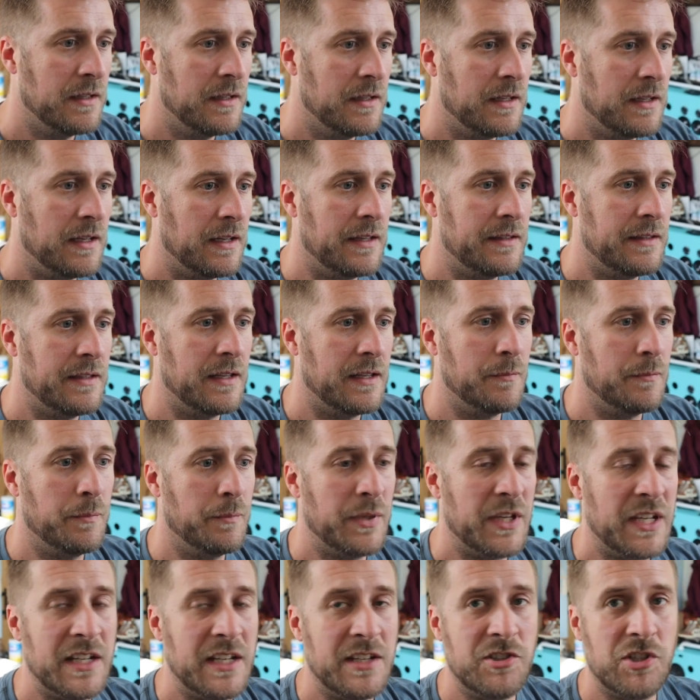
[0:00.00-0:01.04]
And then
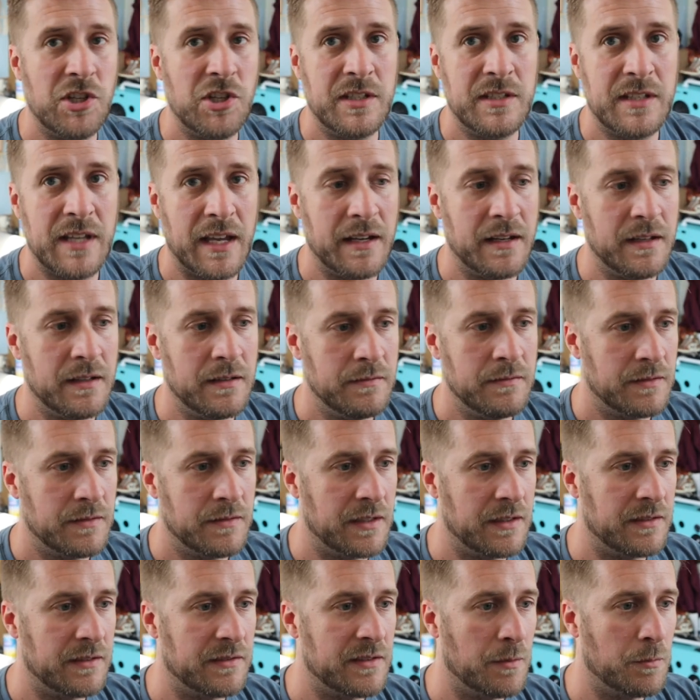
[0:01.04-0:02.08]
PG data
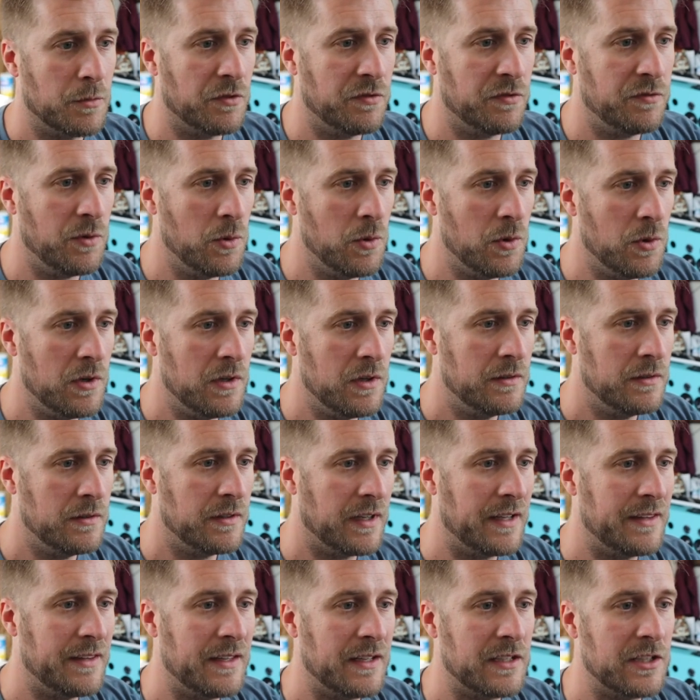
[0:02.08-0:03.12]
is number 4,
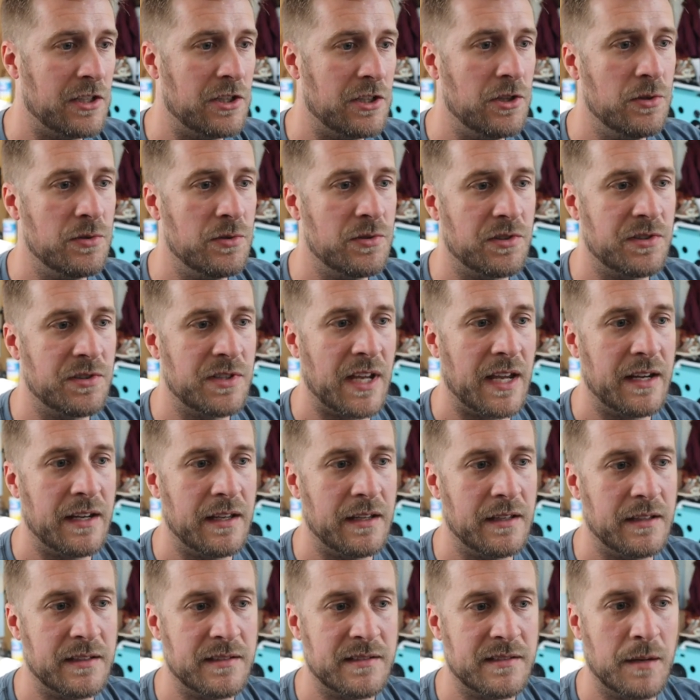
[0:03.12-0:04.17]
and then user
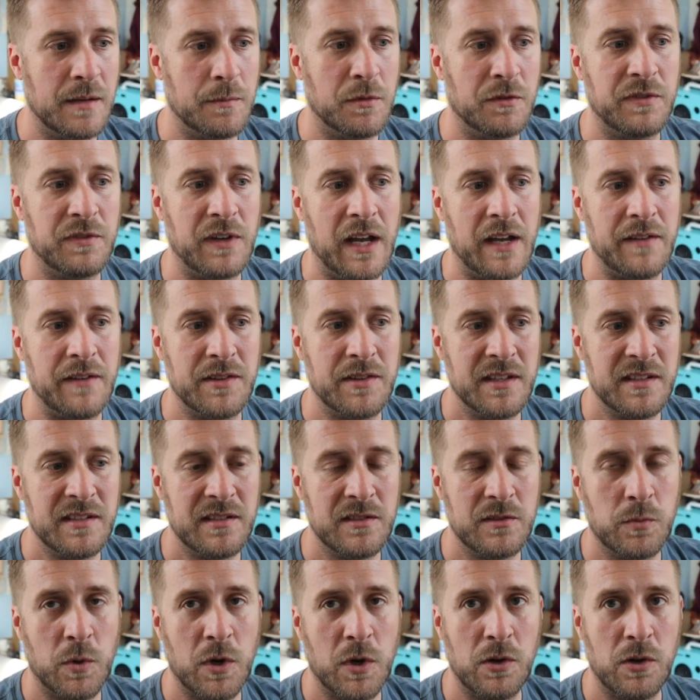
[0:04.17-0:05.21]
data is number 5. And this is
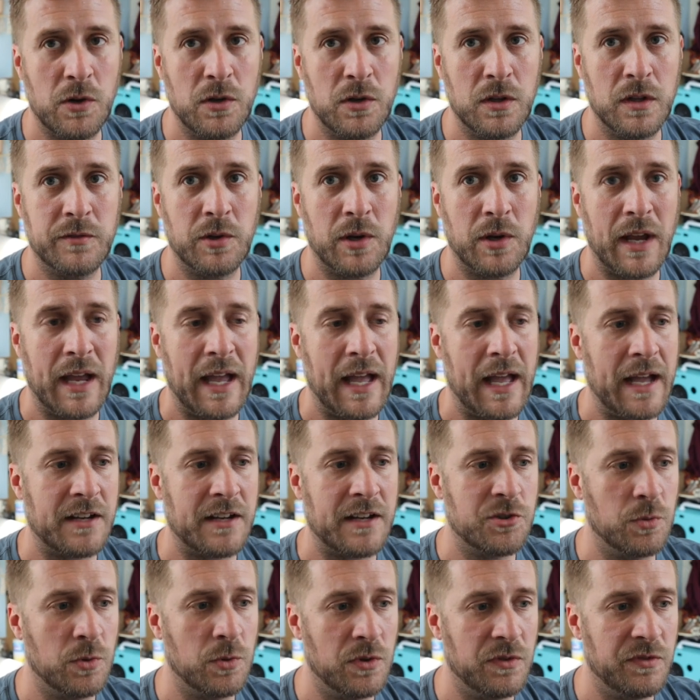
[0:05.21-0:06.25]
where all of your
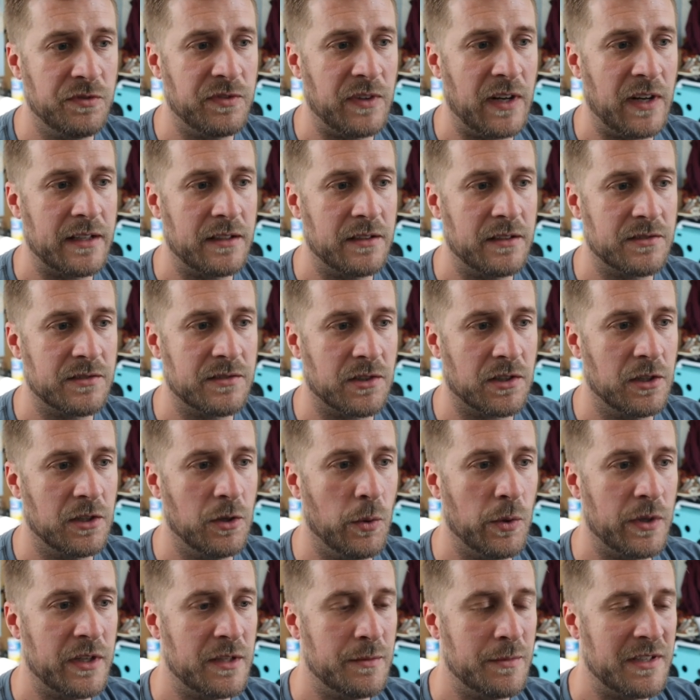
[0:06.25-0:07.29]
actual files are
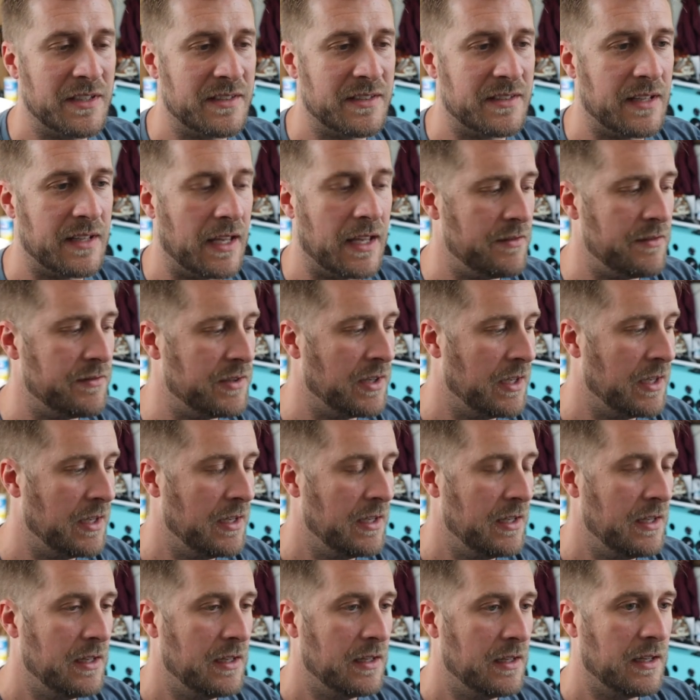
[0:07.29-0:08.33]
going to be saved.
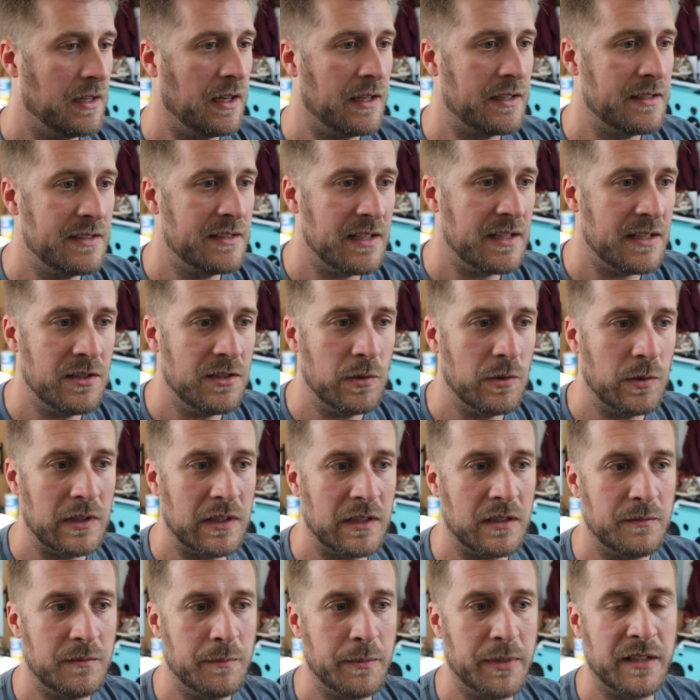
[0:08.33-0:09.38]
I did do a
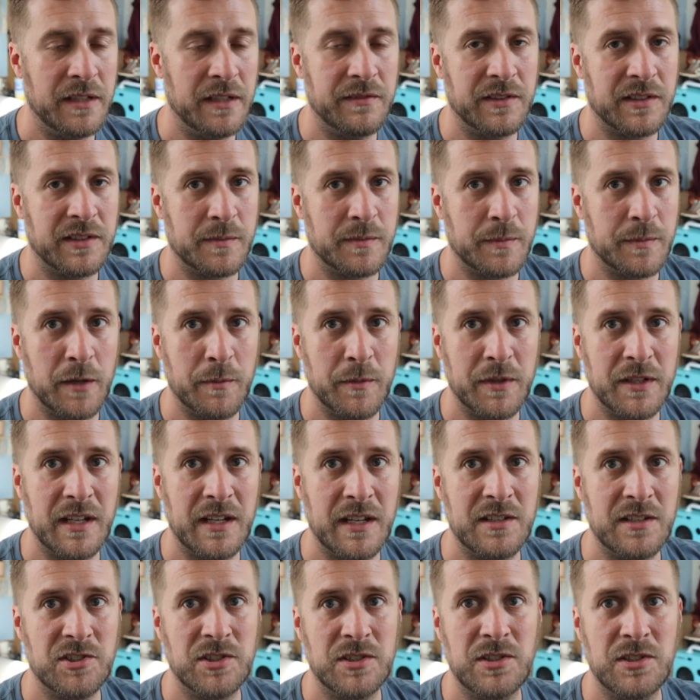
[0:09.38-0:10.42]
little bit of experimentation.